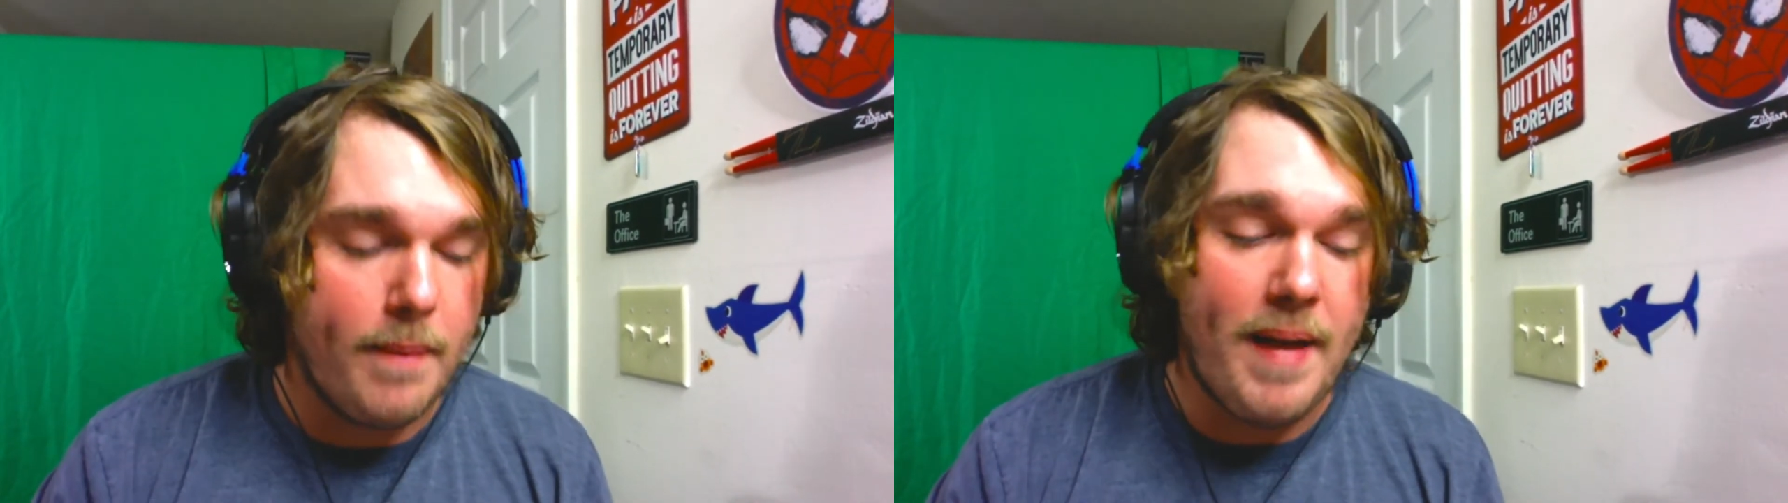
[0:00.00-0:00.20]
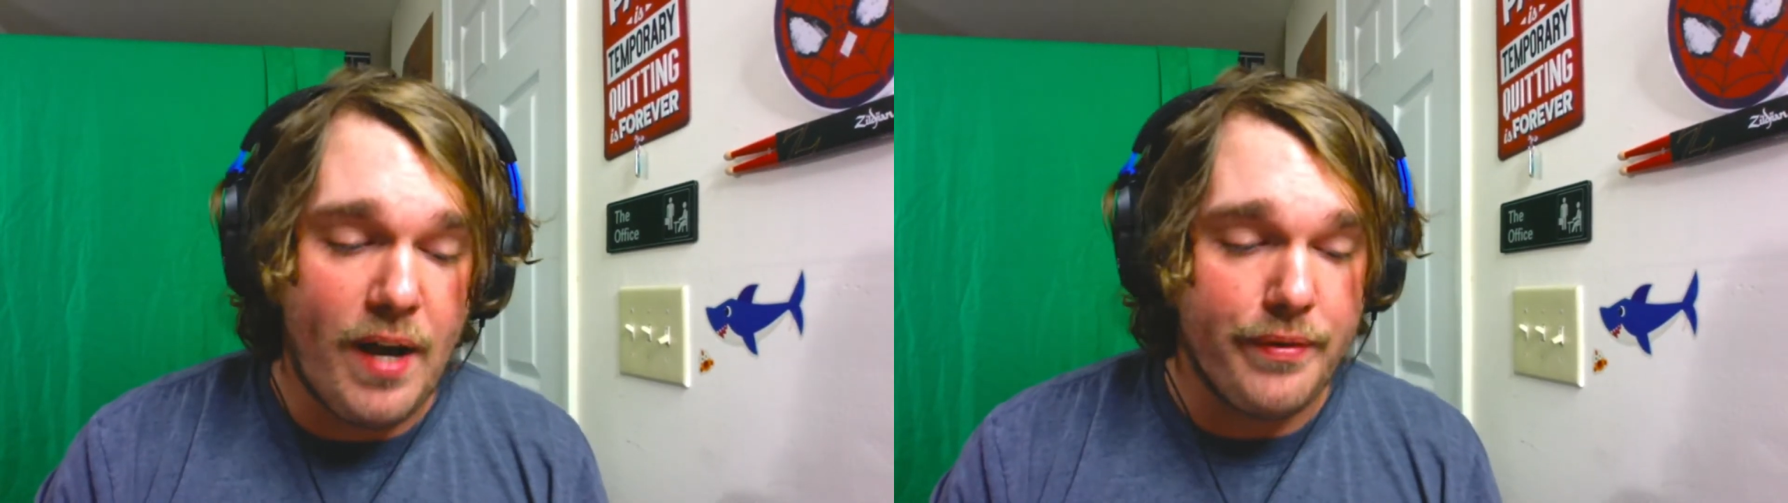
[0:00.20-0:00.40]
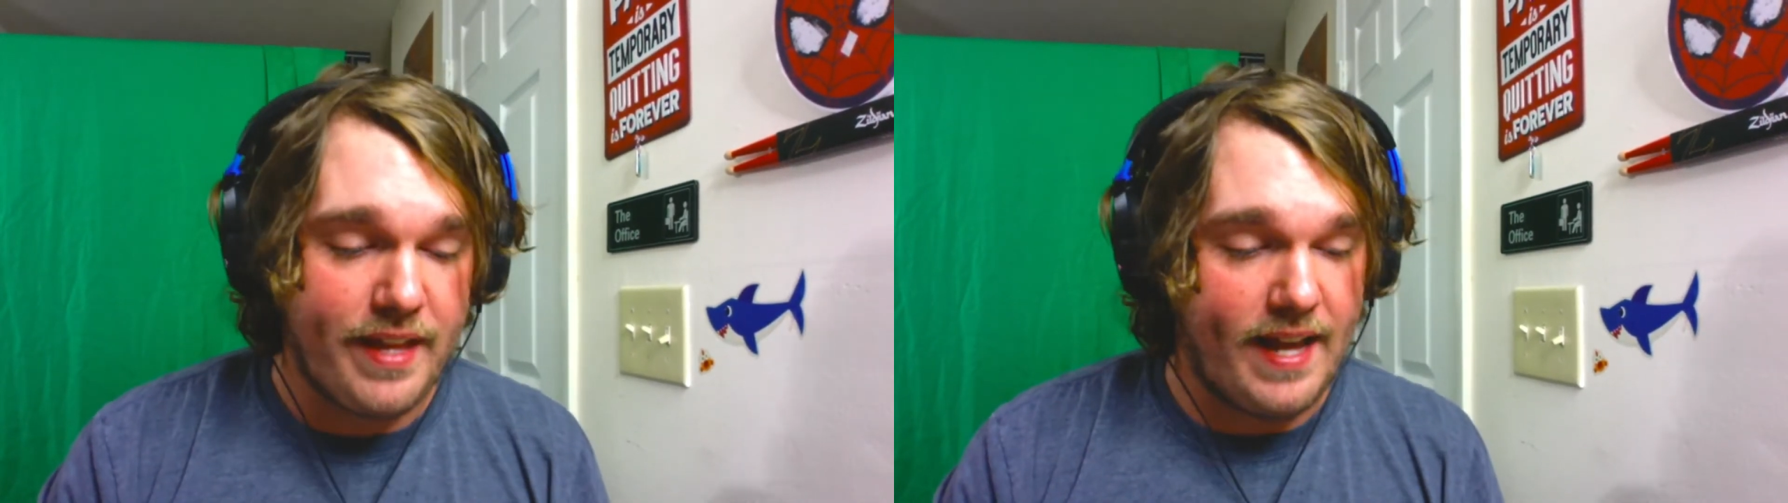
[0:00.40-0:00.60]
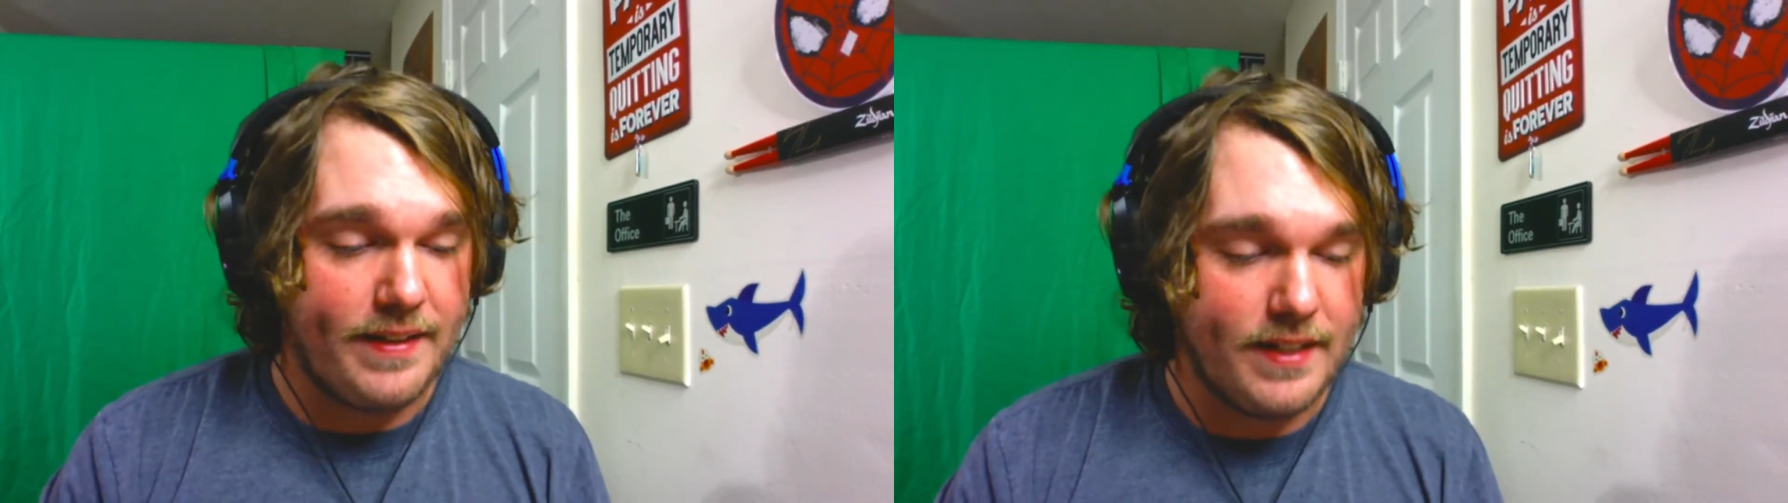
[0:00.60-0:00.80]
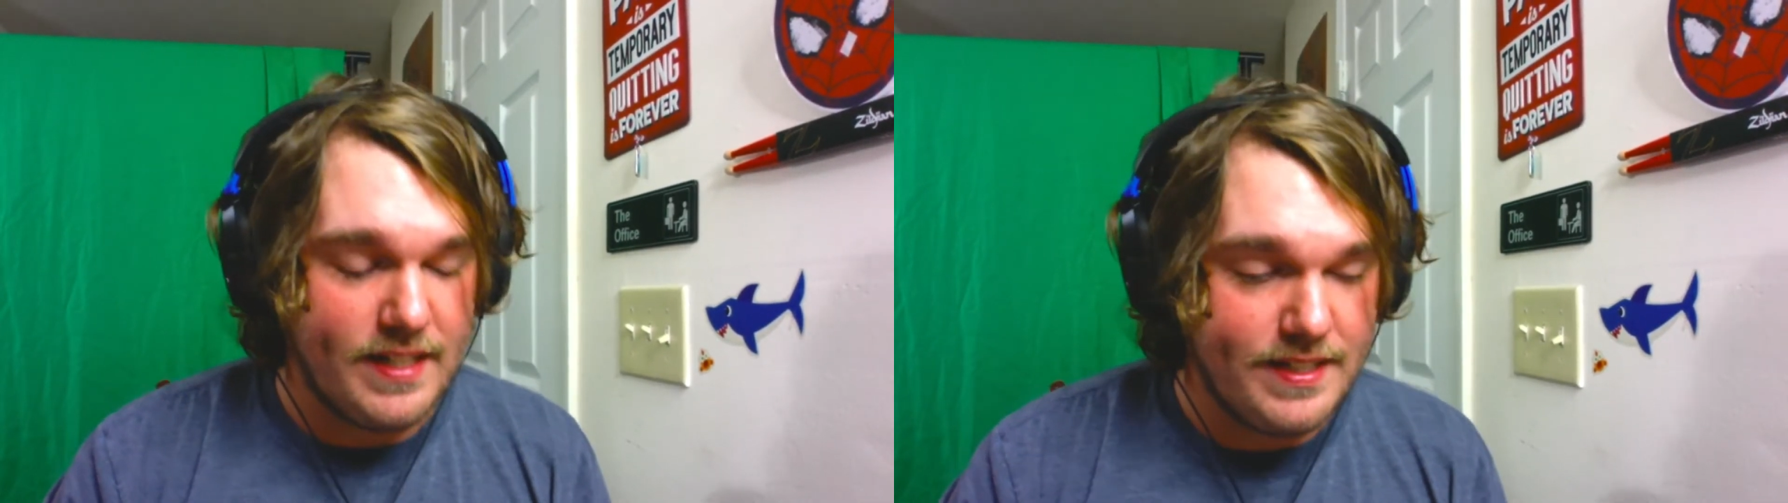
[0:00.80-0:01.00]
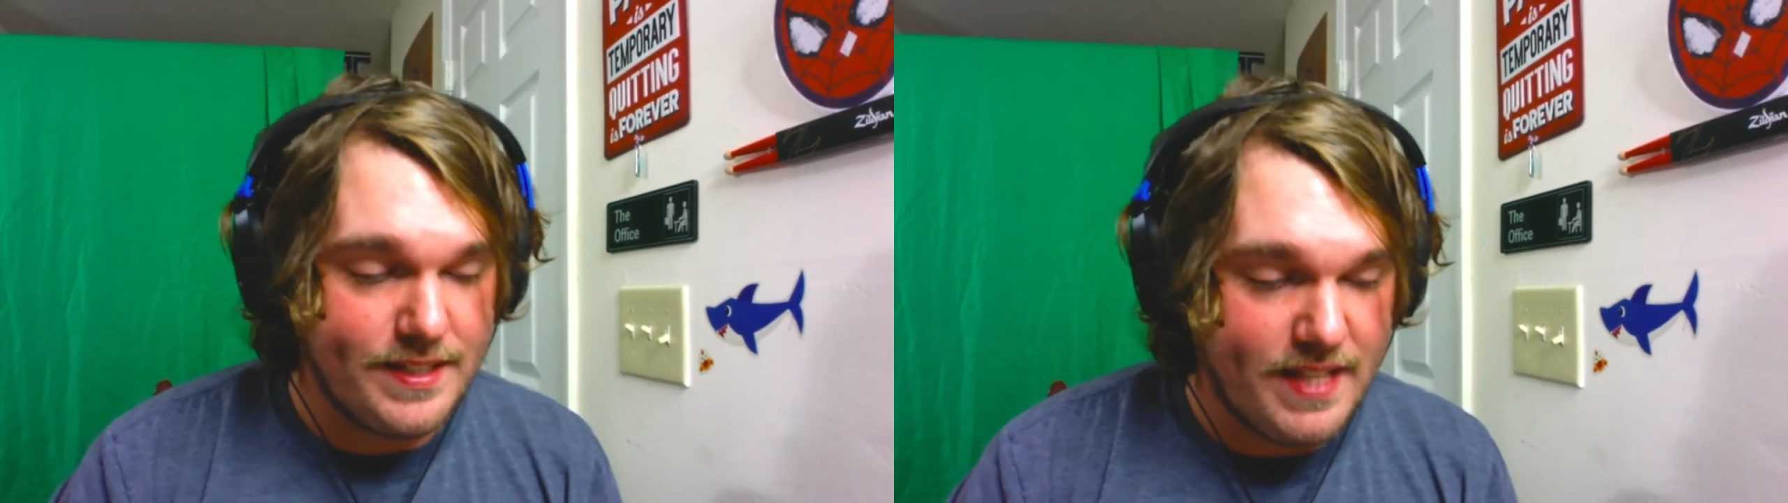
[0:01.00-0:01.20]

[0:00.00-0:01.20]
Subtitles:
about that is